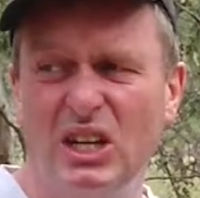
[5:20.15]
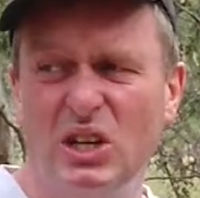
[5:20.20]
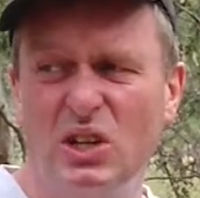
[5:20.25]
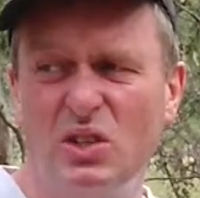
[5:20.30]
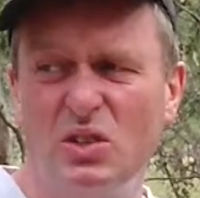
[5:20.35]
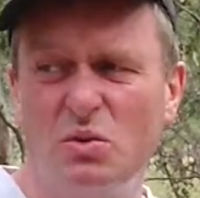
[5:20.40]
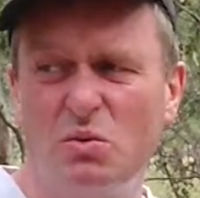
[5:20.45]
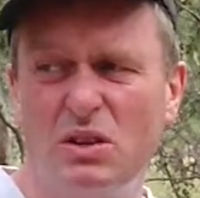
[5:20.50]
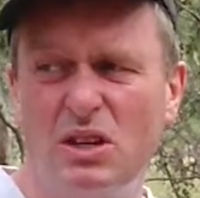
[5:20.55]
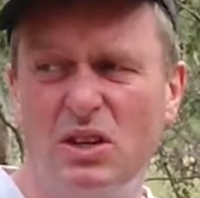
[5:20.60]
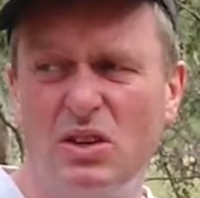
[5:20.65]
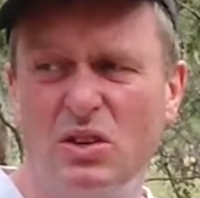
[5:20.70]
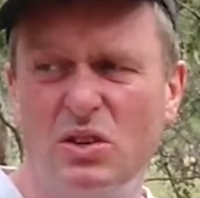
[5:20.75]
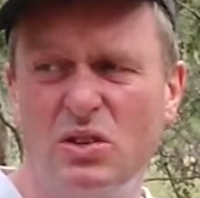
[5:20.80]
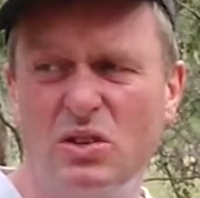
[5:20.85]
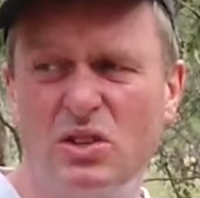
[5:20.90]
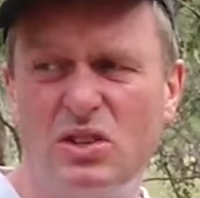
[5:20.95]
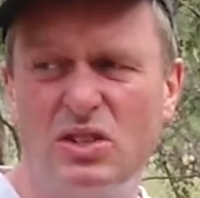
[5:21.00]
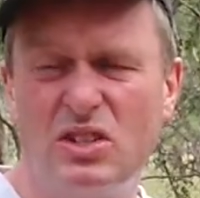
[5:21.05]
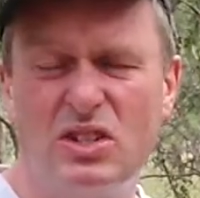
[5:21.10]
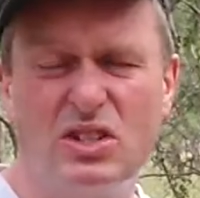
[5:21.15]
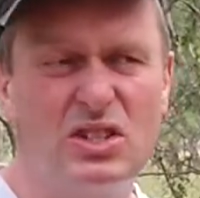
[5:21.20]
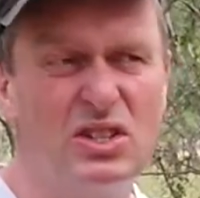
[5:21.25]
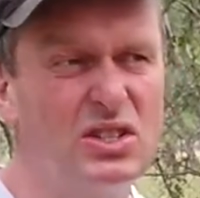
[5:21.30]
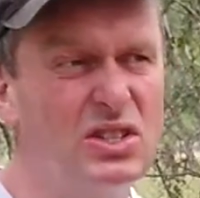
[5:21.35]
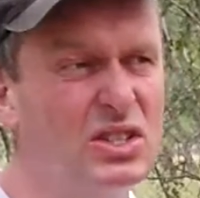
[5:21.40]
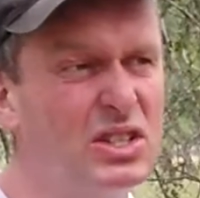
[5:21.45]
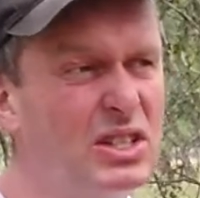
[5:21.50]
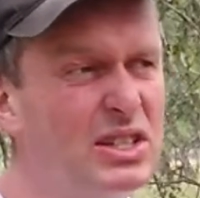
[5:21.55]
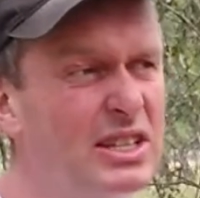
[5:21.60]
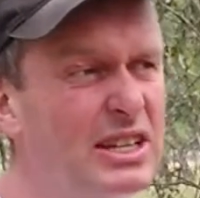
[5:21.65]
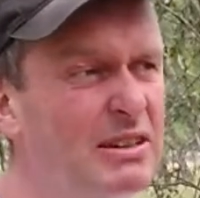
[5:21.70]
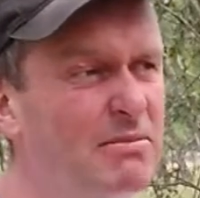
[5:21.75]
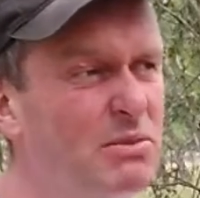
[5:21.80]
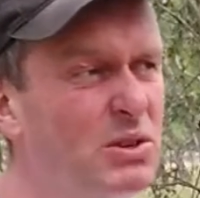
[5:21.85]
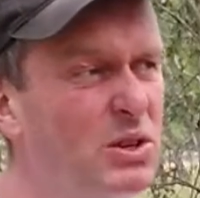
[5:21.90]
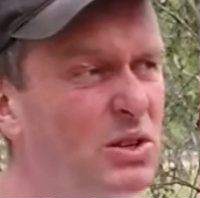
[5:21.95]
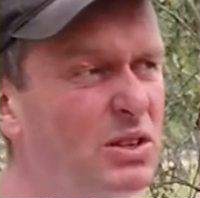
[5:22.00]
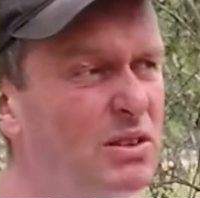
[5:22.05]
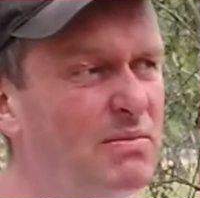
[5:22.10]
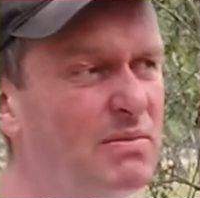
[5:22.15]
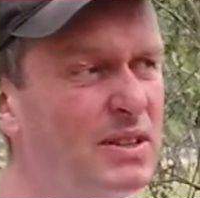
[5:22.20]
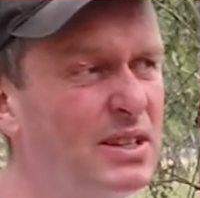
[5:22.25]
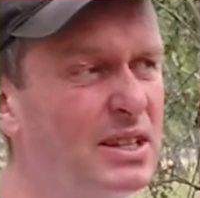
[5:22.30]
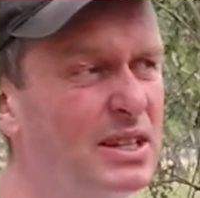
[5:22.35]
notice where your consciousness is at the same time.